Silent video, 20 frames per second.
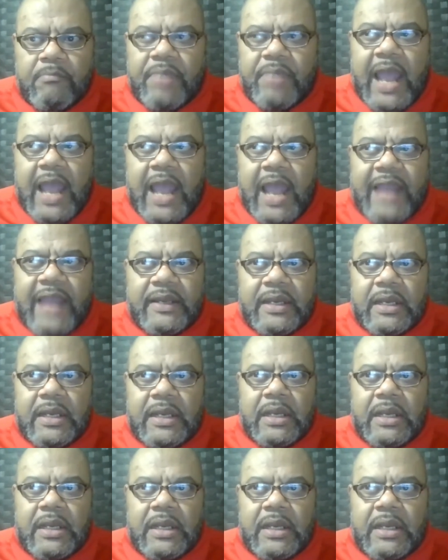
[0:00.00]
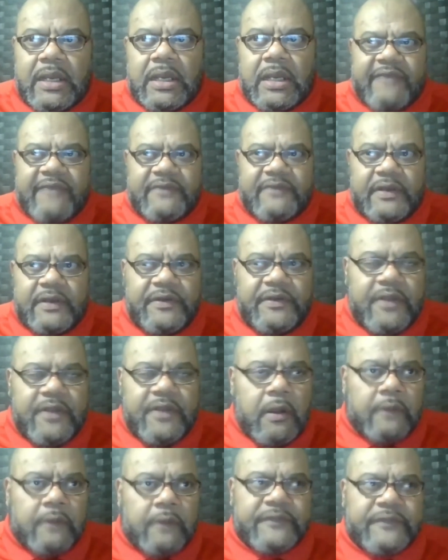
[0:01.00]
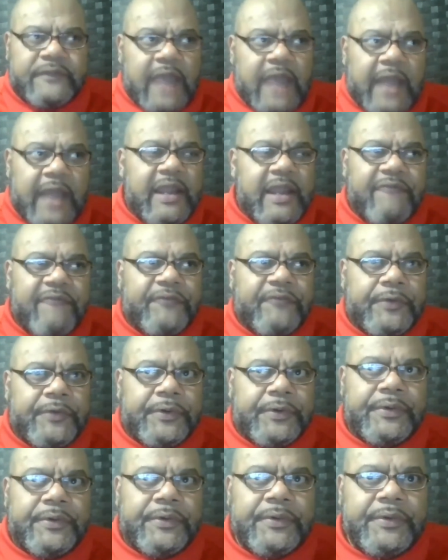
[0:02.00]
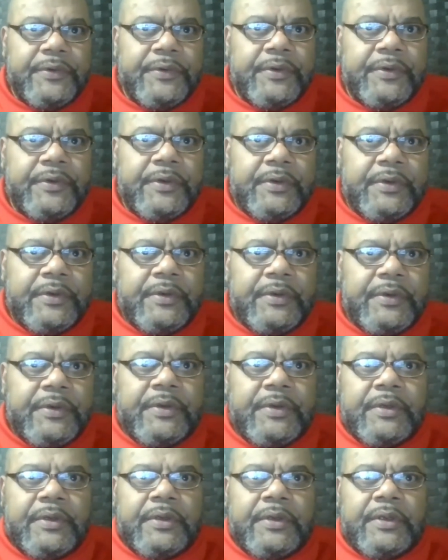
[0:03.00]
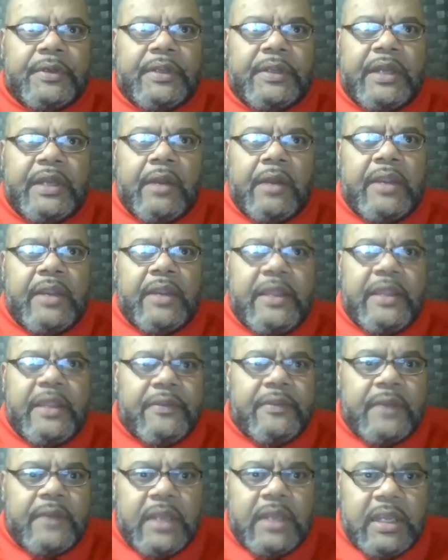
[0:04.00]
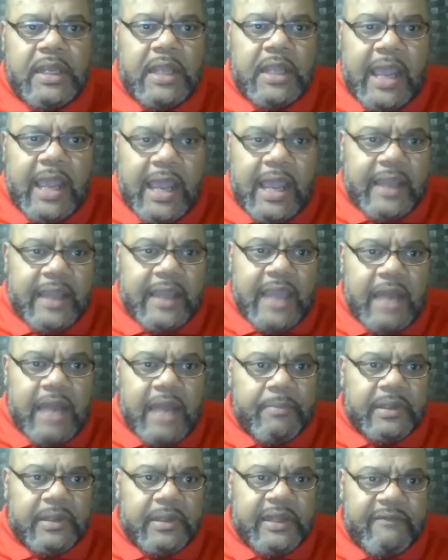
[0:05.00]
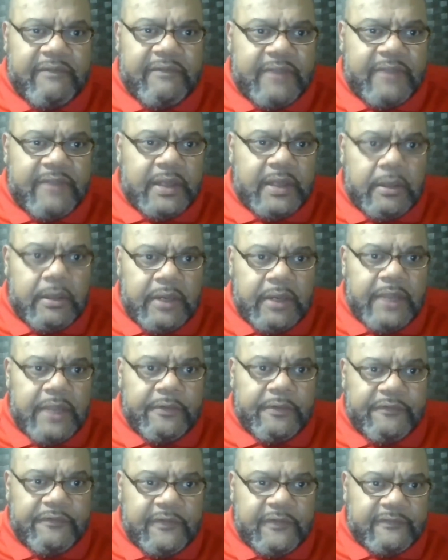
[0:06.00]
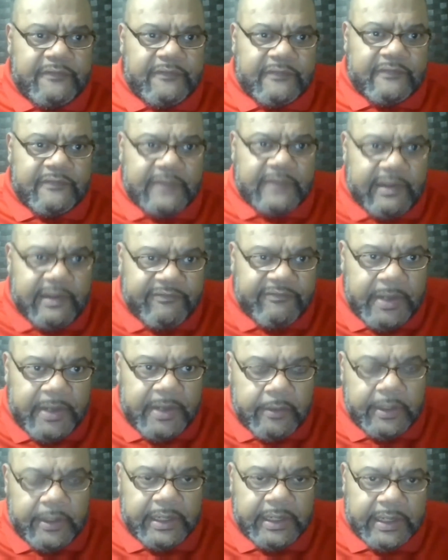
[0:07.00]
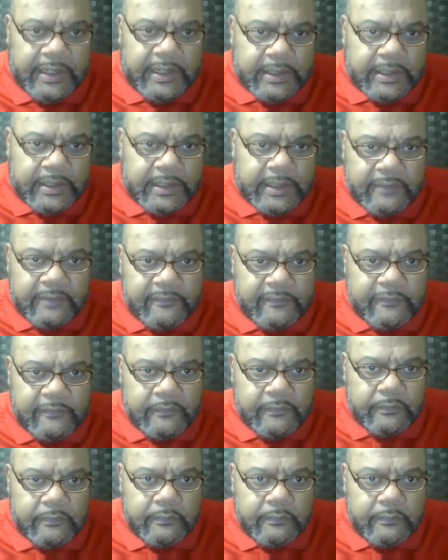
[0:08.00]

But I, as an adult, I never, you know, either I kind of believe that, you know, either Jesus loved me or he didn't,